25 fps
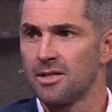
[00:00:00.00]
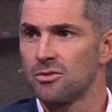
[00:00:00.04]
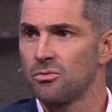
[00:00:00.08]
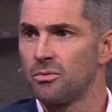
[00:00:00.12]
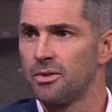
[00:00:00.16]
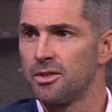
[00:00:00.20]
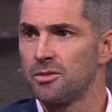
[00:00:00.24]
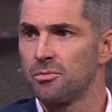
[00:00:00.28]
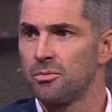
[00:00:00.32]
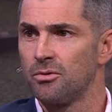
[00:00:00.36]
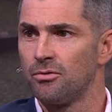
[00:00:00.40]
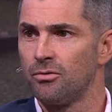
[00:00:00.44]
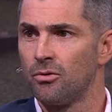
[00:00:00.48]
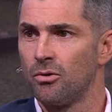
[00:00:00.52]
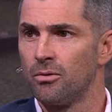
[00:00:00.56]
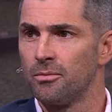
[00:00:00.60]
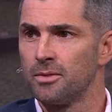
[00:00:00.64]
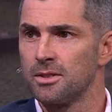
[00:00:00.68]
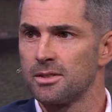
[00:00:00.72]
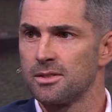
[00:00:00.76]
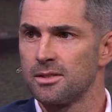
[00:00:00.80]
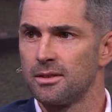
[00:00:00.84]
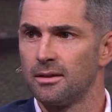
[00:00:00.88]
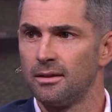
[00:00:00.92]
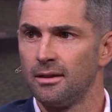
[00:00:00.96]
last week's
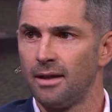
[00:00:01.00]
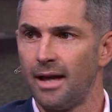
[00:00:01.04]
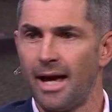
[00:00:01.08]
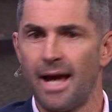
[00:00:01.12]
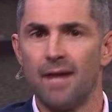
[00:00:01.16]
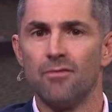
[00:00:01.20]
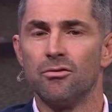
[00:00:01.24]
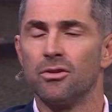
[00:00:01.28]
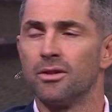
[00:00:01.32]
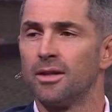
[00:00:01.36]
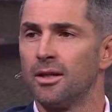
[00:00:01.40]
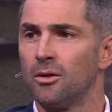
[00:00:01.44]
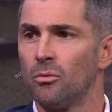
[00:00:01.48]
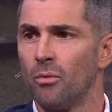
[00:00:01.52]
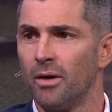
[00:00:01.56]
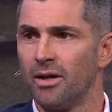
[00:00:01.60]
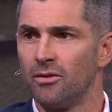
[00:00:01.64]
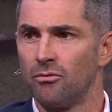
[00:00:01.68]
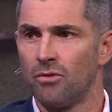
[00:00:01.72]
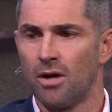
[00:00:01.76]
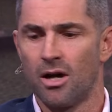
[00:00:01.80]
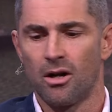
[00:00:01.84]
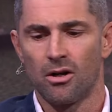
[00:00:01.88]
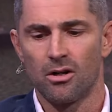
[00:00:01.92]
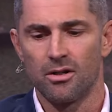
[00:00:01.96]
performance. Everything
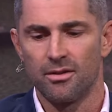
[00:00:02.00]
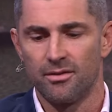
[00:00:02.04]
went wrong.